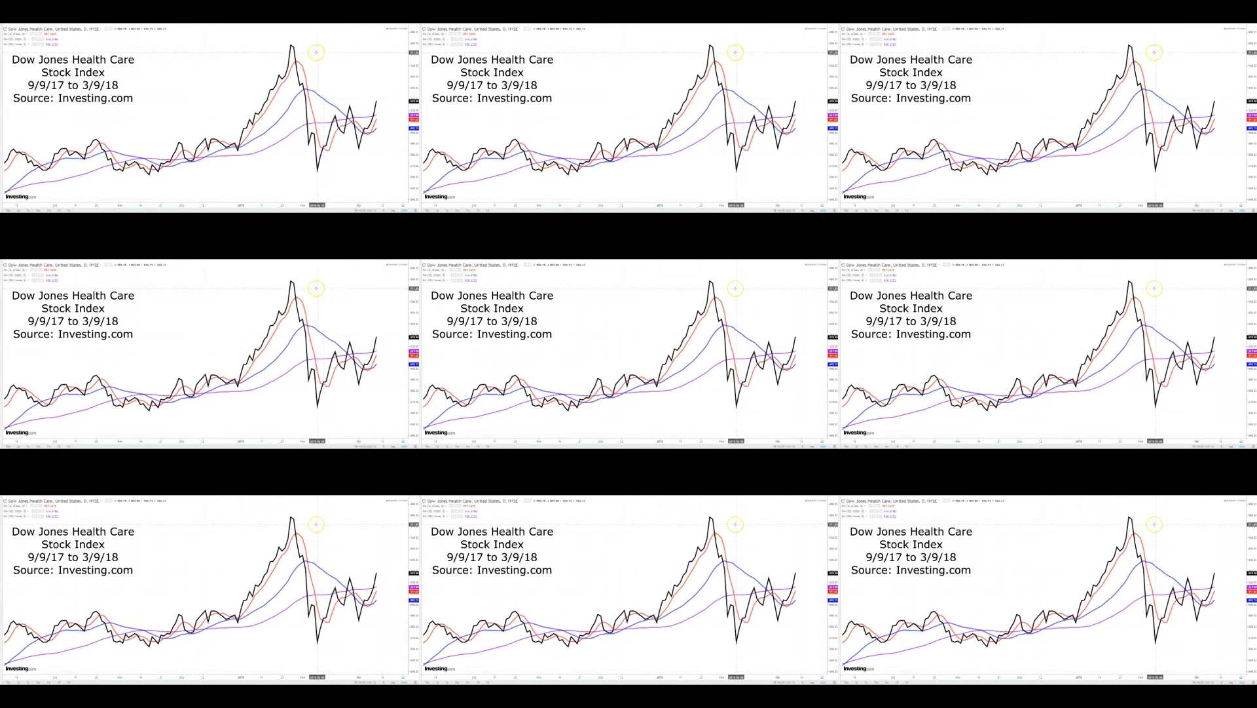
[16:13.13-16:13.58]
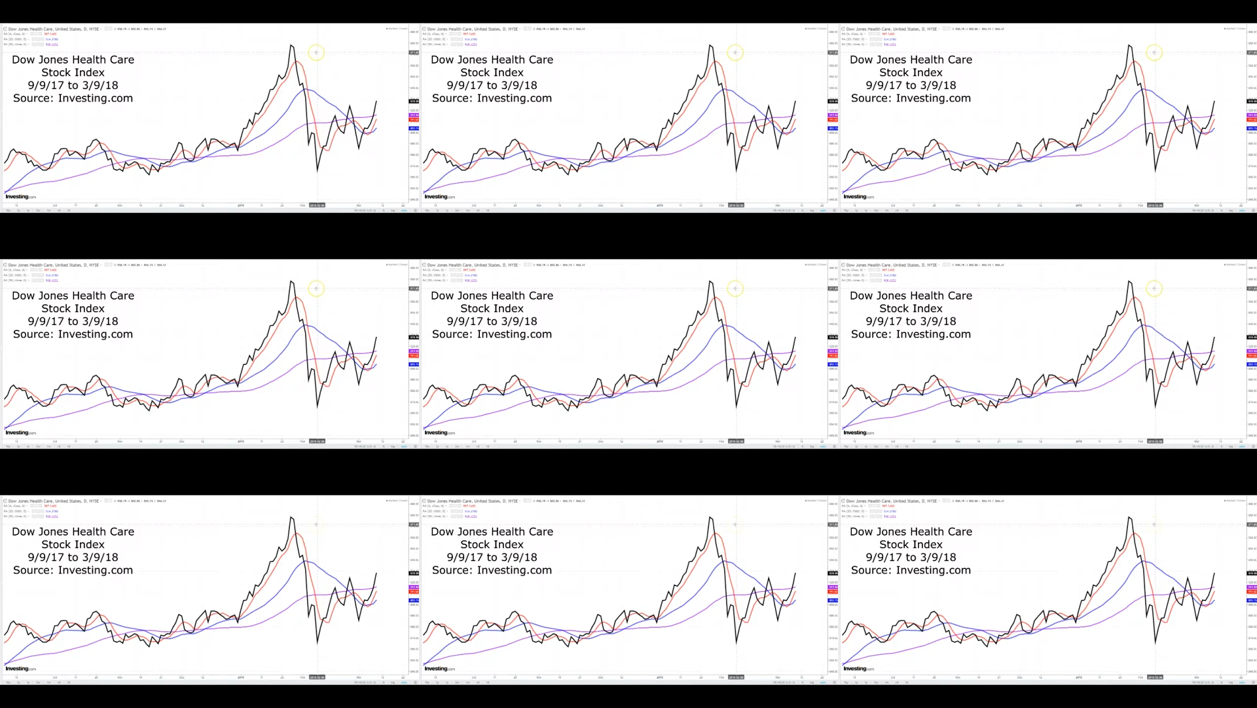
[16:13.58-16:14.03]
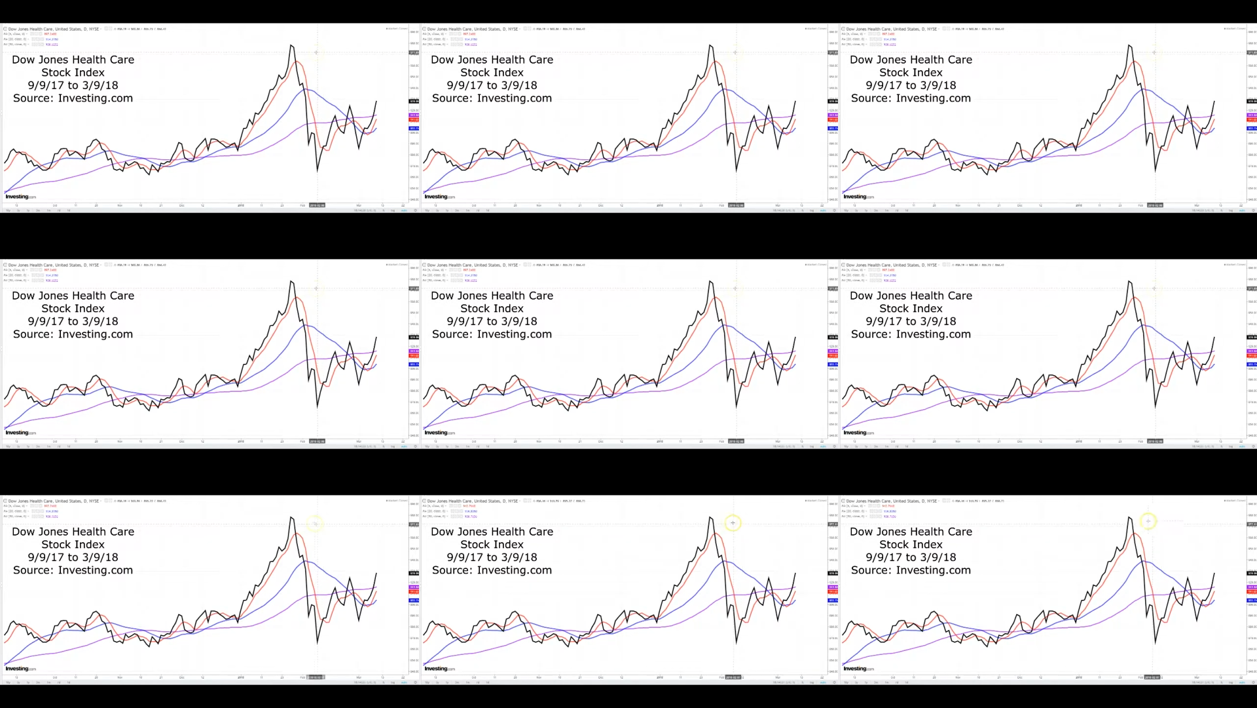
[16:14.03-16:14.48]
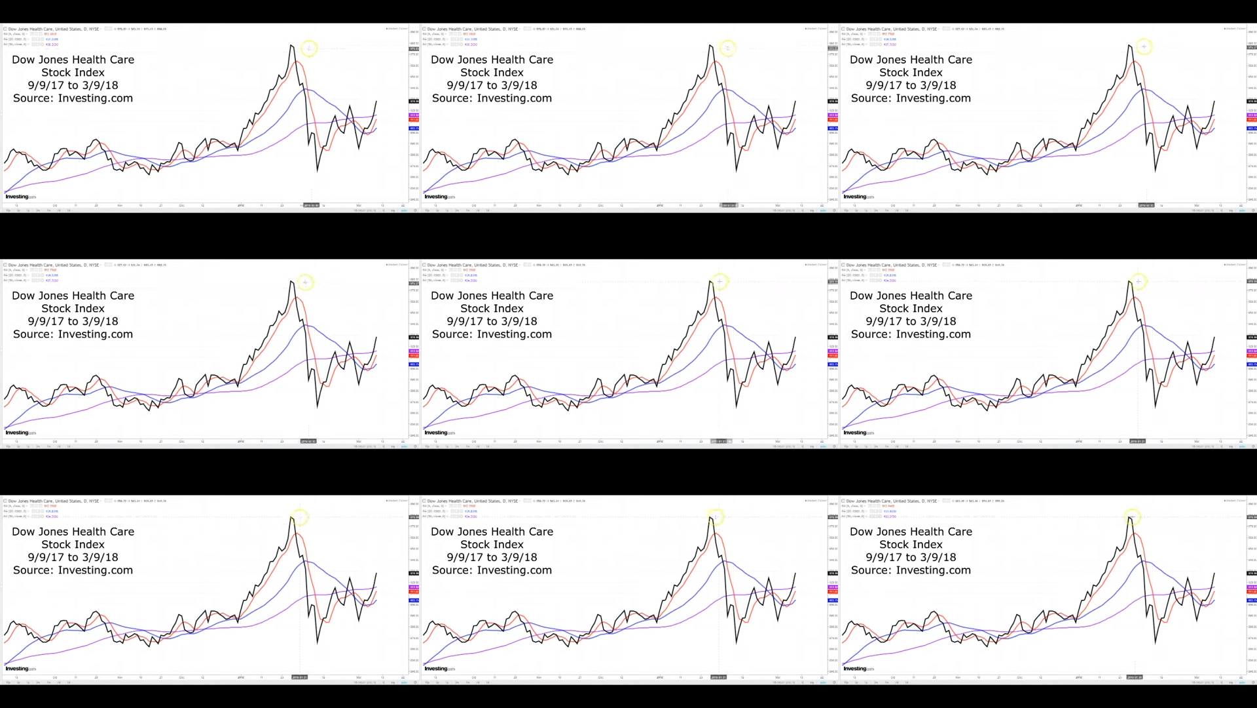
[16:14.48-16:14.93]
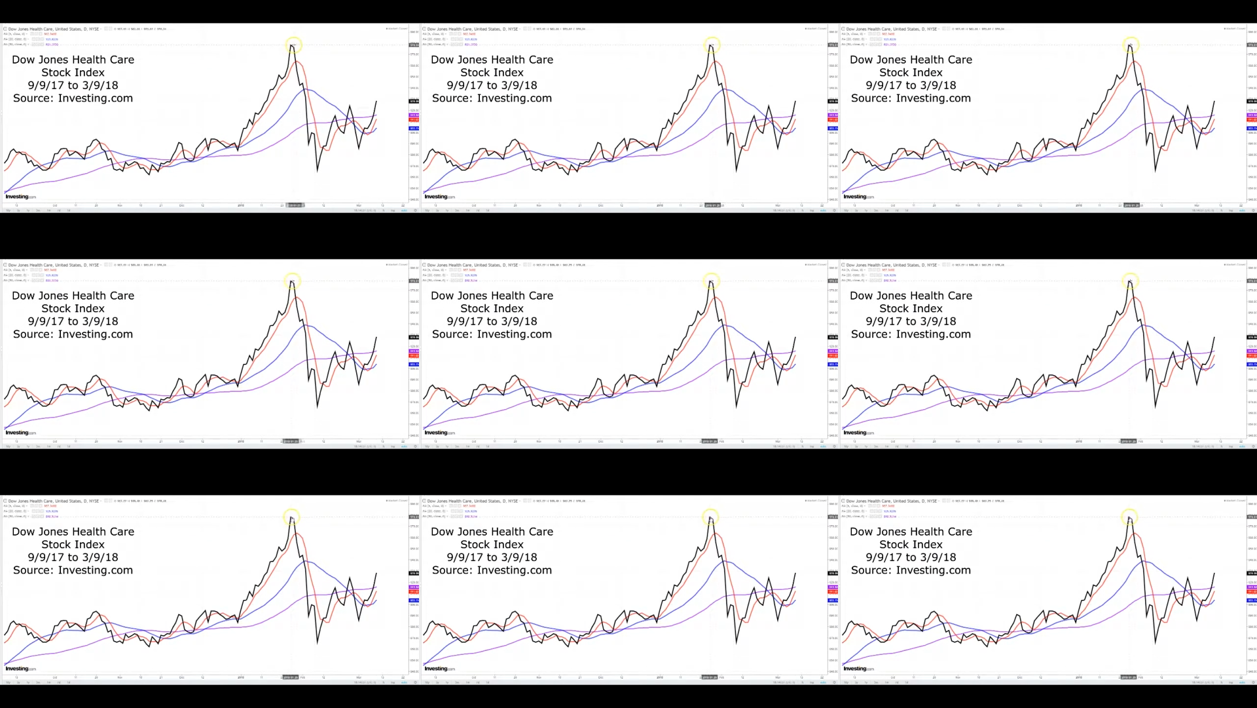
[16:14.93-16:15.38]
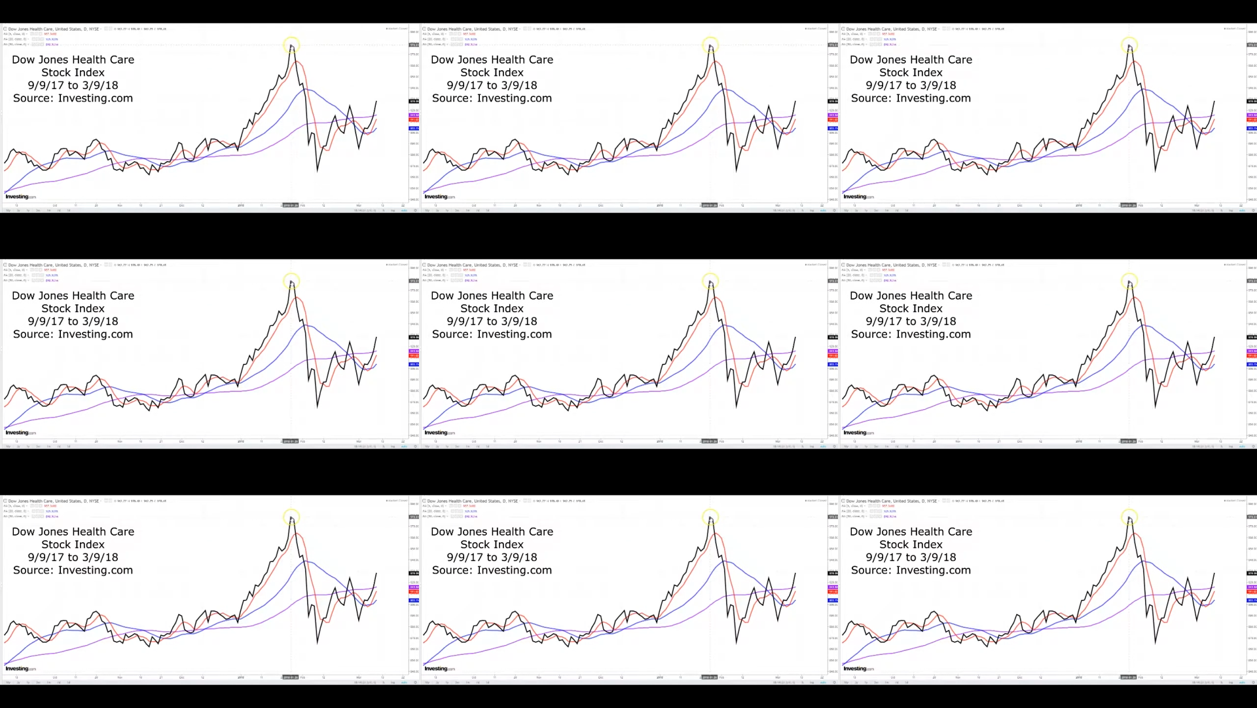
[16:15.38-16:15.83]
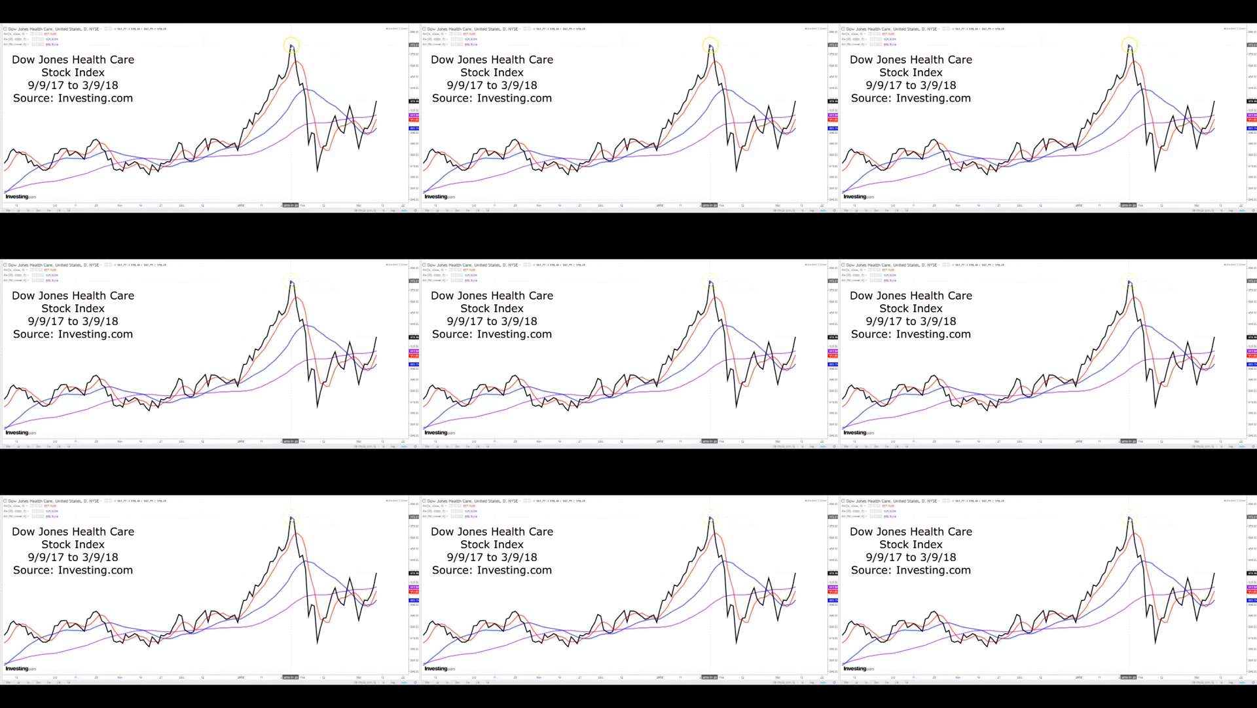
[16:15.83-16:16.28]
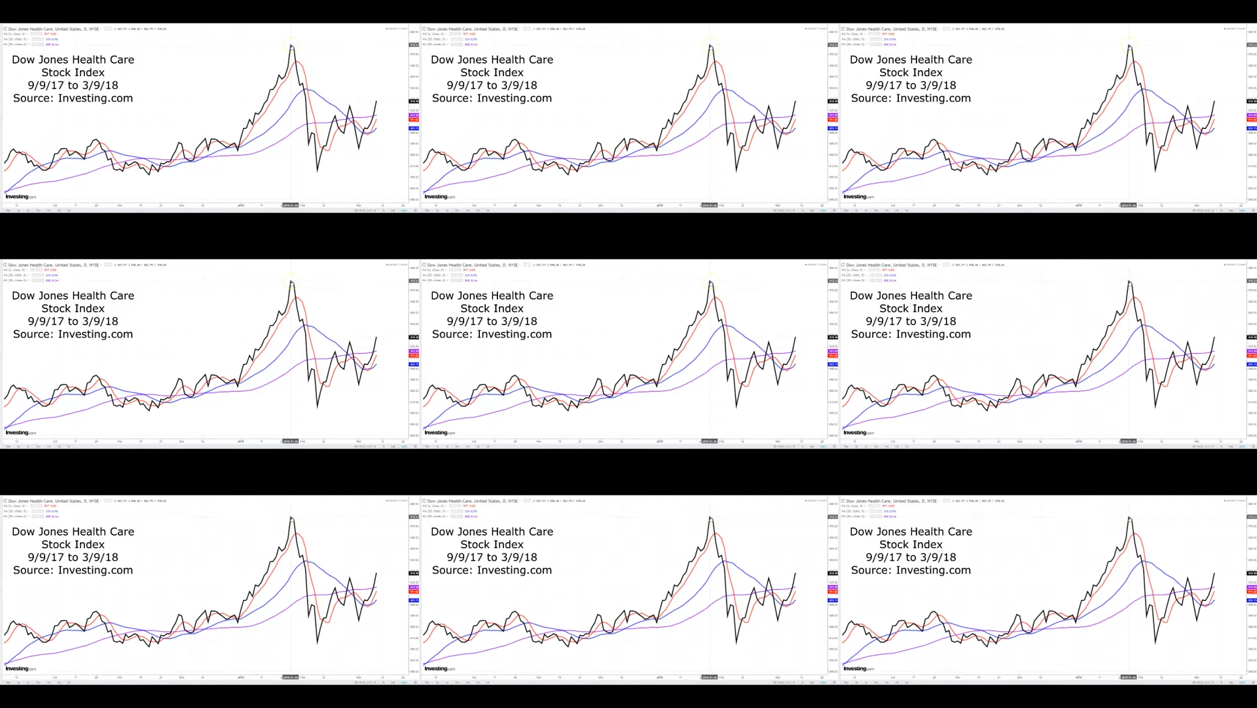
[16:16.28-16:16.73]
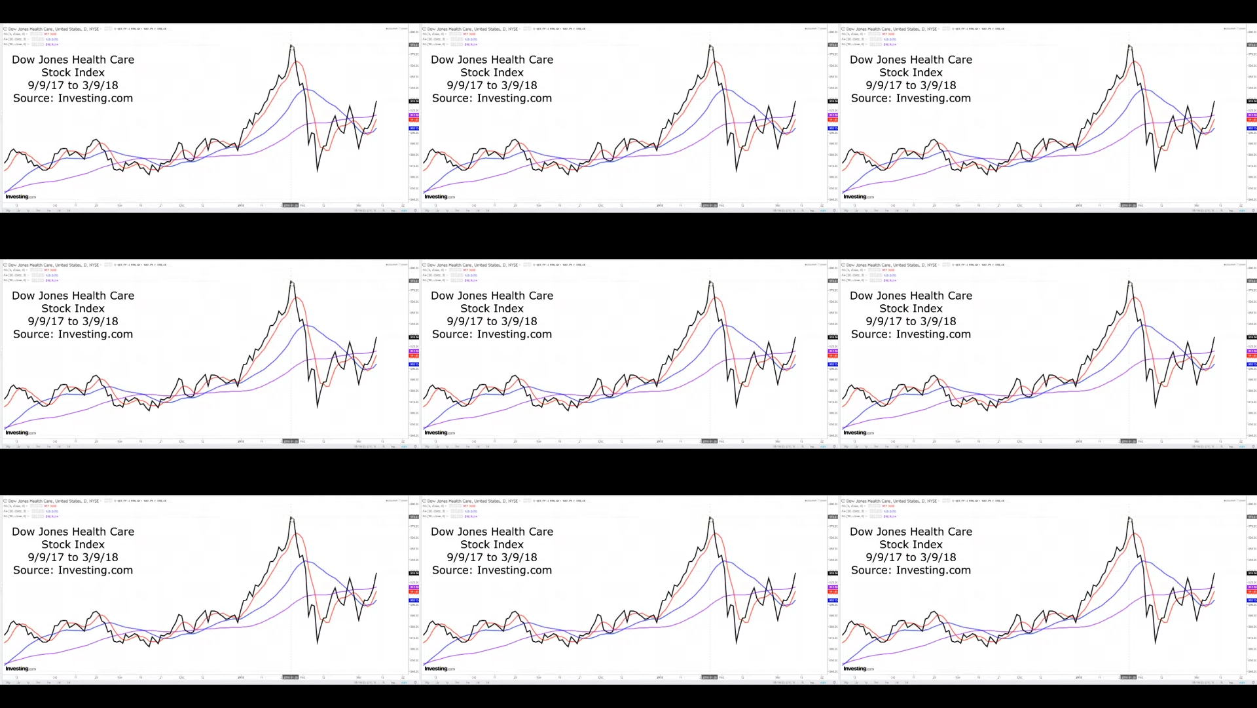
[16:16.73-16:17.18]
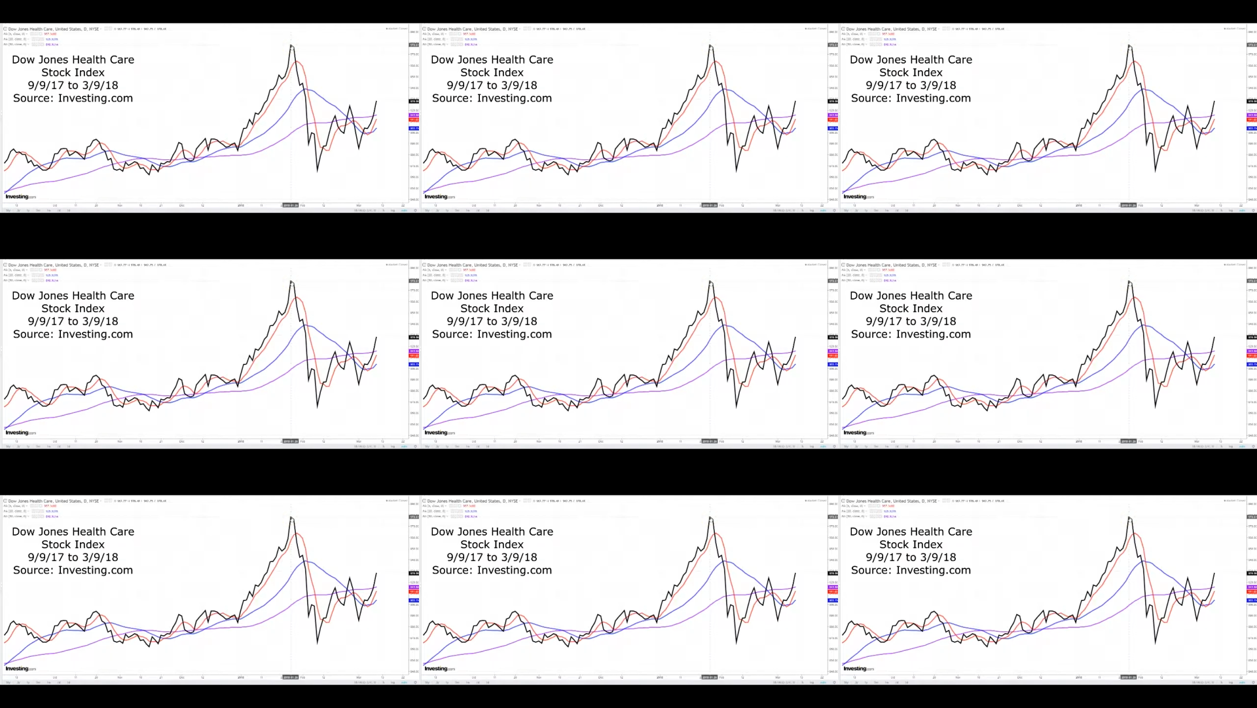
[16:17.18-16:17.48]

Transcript: Nobody's mouth can be seen.